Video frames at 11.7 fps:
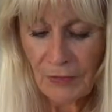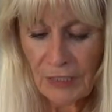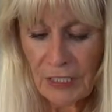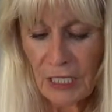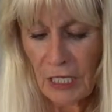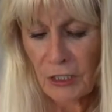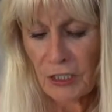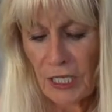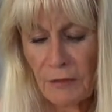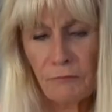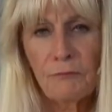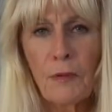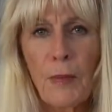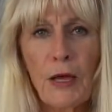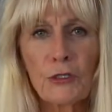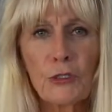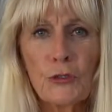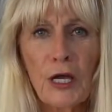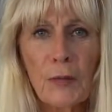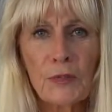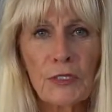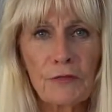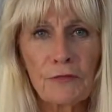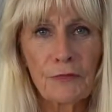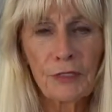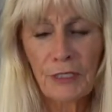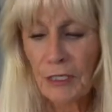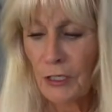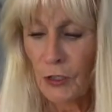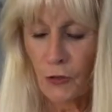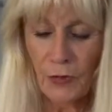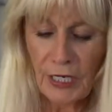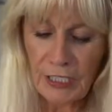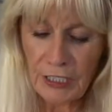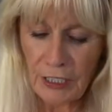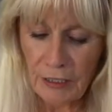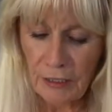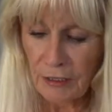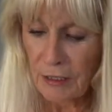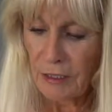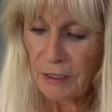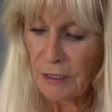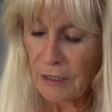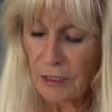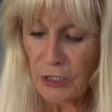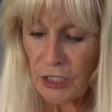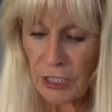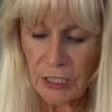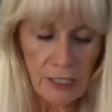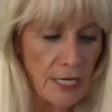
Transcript: See, that looks like about 2 cups of grated cheese.